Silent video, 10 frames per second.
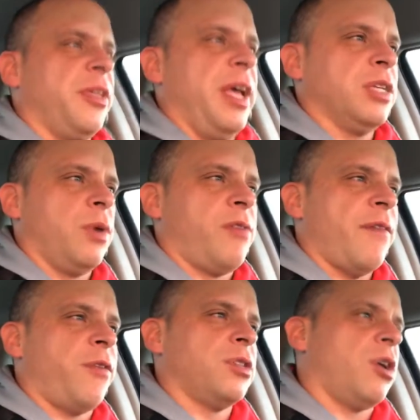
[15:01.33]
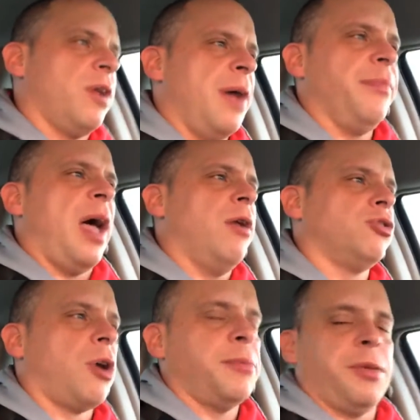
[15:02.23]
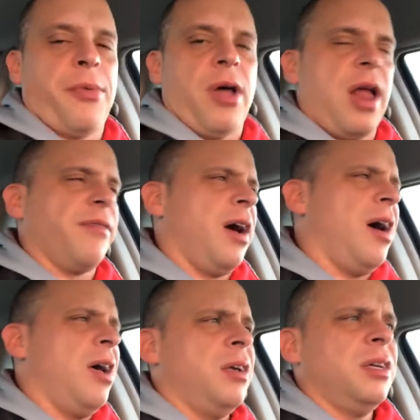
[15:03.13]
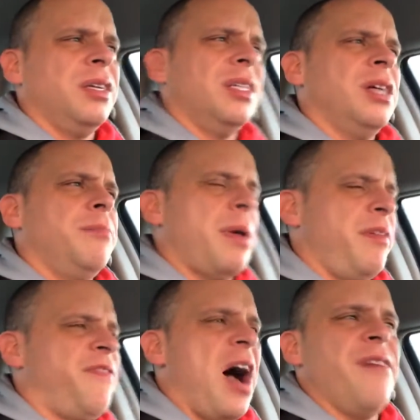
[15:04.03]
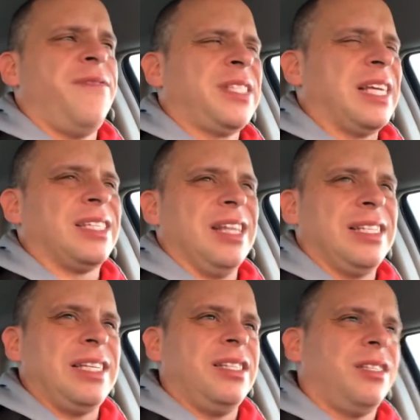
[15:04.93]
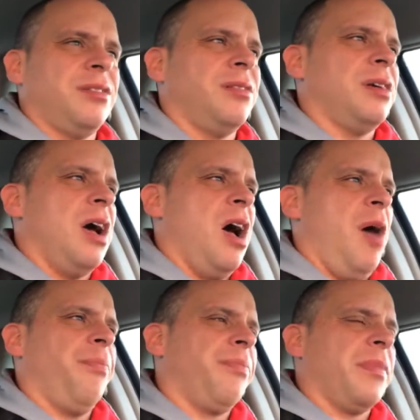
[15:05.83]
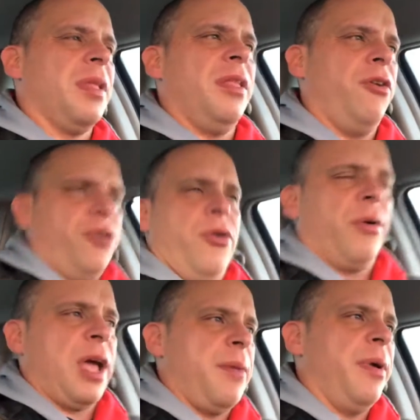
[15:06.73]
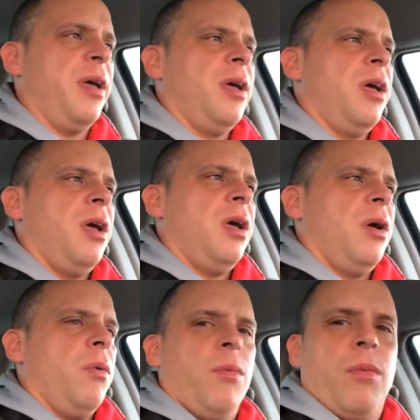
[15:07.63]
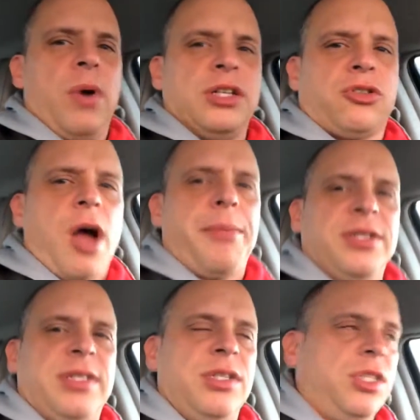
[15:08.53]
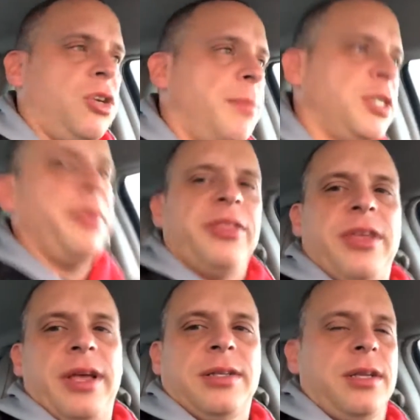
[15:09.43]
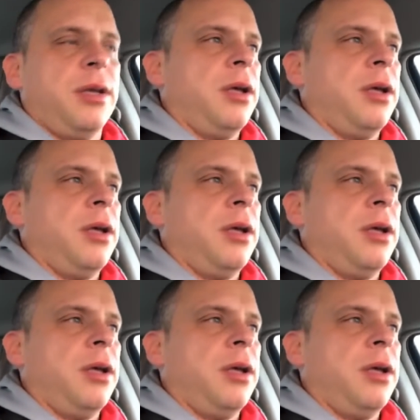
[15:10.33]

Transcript: things, whenever I first started, I don't drop ship a lot. I've got maybe 5-6 listings, and they're doing okay. But when I was drop shipping things,